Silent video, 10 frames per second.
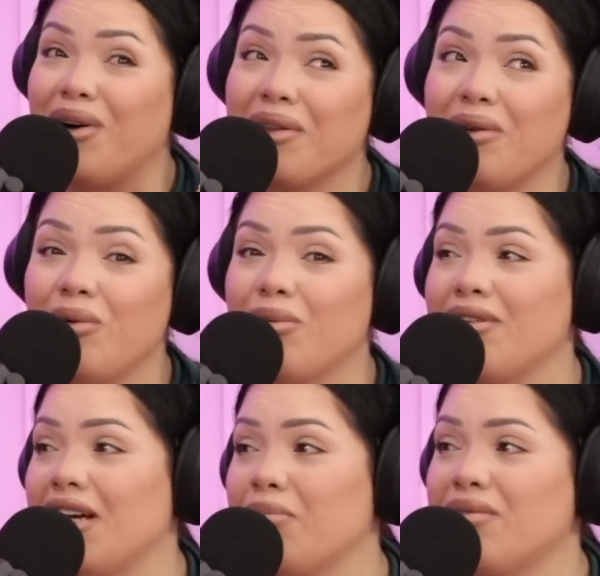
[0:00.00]
all the
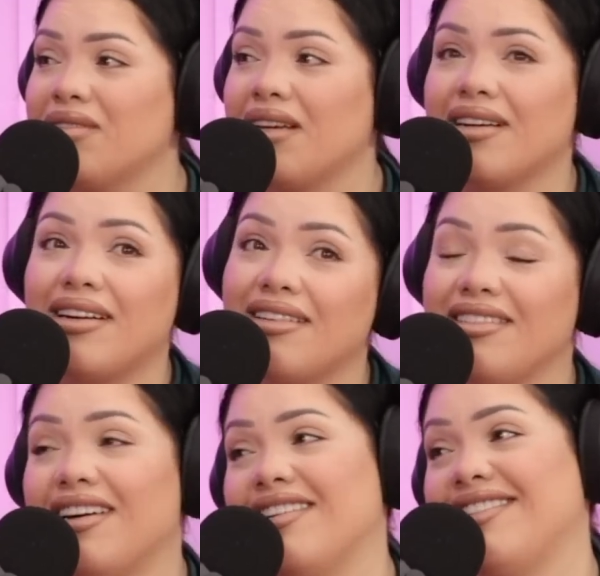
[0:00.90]
newborn diapers like
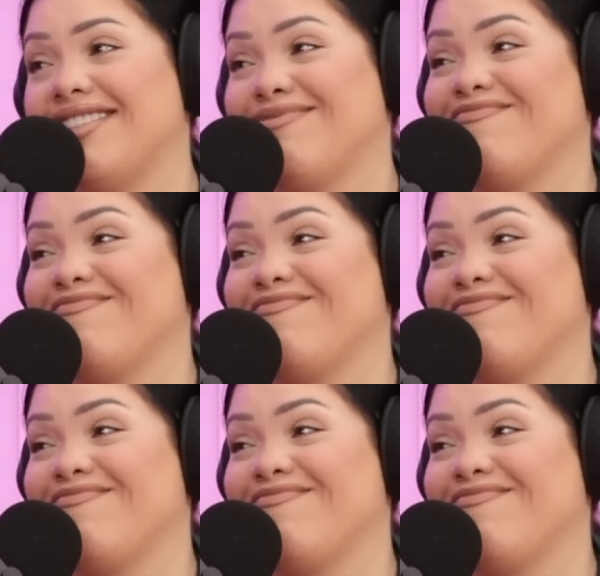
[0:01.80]
untouched.